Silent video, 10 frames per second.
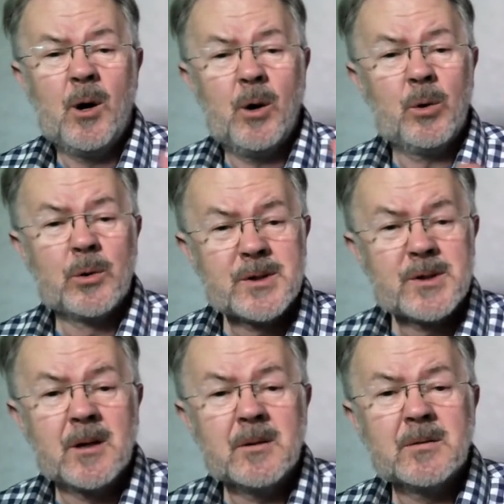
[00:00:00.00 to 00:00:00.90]

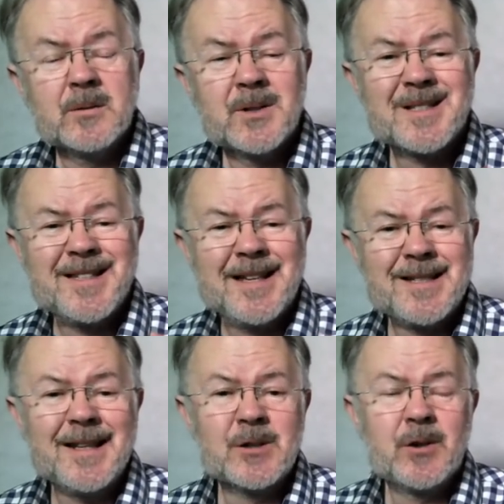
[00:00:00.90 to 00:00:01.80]
Also, the
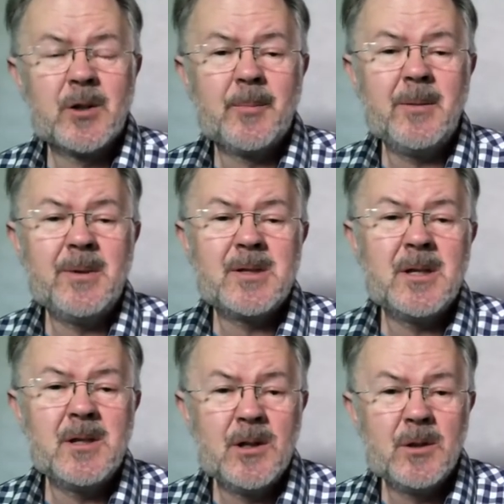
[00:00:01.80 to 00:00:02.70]
settings on the BBC
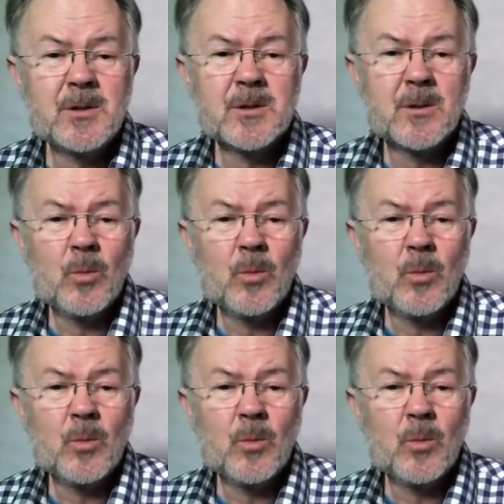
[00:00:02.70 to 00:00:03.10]
News